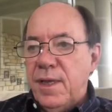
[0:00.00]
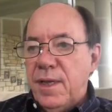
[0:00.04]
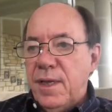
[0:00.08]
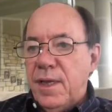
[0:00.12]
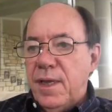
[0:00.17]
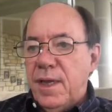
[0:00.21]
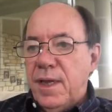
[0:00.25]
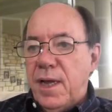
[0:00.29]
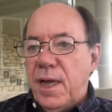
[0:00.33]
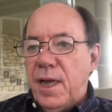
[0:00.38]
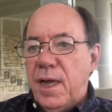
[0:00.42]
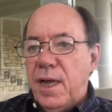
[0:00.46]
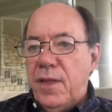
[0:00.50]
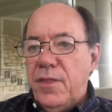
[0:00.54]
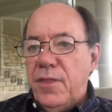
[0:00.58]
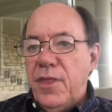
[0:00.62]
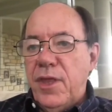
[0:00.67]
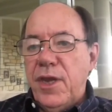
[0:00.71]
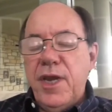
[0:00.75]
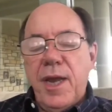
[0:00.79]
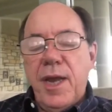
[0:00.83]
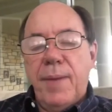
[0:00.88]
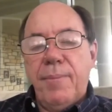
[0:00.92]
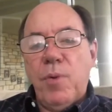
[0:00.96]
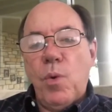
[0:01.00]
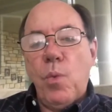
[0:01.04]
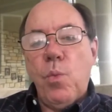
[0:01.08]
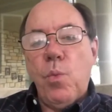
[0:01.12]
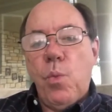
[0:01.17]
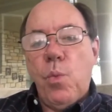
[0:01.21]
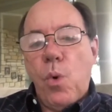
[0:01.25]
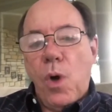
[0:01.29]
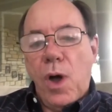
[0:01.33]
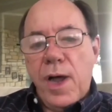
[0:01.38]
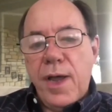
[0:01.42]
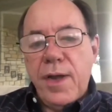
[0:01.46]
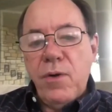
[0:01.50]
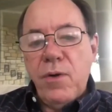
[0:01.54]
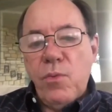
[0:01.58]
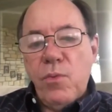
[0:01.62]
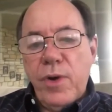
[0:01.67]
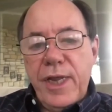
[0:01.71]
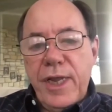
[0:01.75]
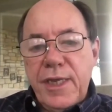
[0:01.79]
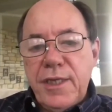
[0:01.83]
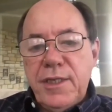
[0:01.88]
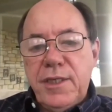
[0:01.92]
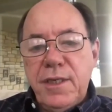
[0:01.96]
Uh, the number one
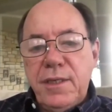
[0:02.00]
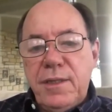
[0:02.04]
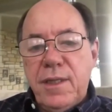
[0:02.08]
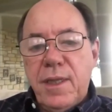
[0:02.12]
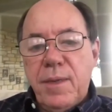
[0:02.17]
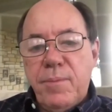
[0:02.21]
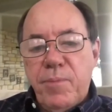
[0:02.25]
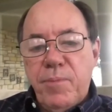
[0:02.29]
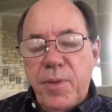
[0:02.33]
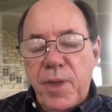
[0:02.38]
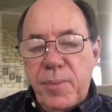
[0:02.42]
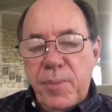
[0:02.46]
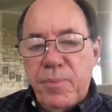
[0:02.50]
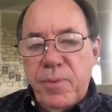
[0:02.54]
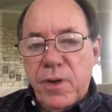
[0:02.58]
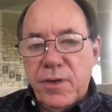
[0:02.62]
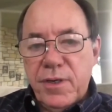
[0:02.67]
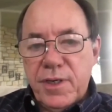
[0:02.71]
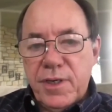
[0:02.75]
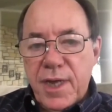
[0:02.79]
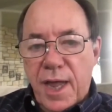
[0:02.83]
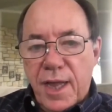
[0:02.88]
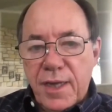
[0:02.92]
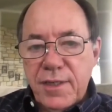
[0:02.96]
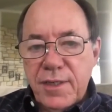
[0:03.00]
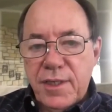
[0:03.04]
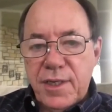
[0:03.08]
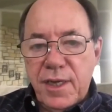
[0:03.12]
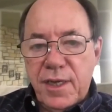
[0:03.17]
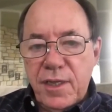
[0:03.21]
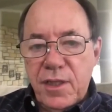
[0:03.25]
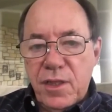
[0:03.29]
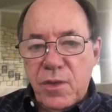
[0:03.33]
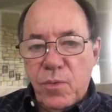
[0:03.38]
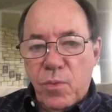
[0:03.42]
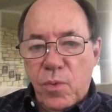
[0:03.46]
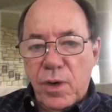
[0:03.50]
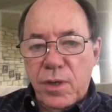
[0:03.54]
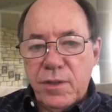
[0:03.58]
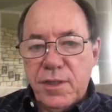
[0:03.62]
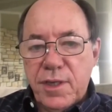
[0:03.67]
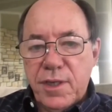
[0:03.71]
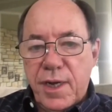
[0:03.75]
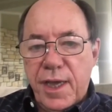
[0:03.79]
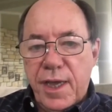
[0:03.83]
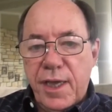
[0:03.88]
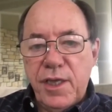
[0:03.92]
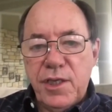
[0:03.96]
reason that people are toxic in the world
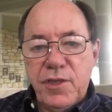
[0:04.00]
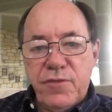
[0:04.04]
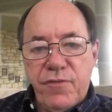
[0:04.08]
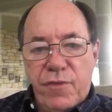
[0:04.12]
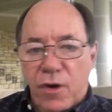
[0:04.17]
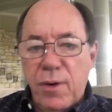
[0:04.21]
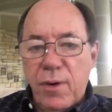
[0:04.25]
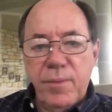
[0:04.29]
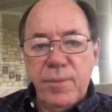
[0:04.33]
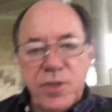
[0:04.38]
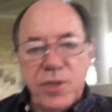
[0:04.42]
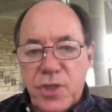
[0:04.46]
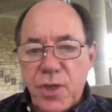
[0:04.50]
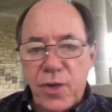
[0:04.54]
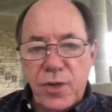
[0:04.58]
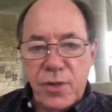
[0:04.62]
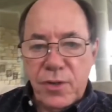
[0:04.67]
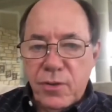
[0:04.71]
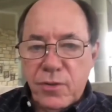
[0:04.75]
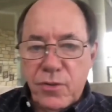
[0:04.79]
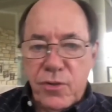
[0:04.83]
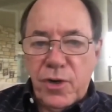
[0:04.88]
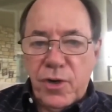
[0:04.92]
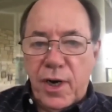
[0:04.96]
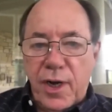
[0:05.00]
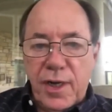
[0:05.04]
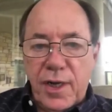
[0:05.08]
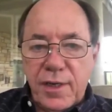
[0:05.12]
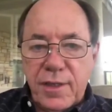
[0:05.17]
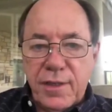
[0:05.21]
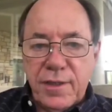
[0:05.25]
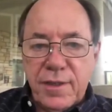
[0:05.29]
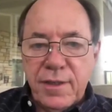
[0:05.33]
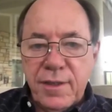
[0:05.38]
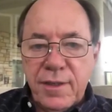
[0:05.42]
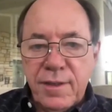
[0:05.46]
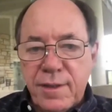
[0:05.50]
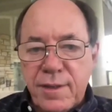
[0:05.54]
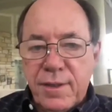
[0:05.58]
today is pharmaceutical drugs.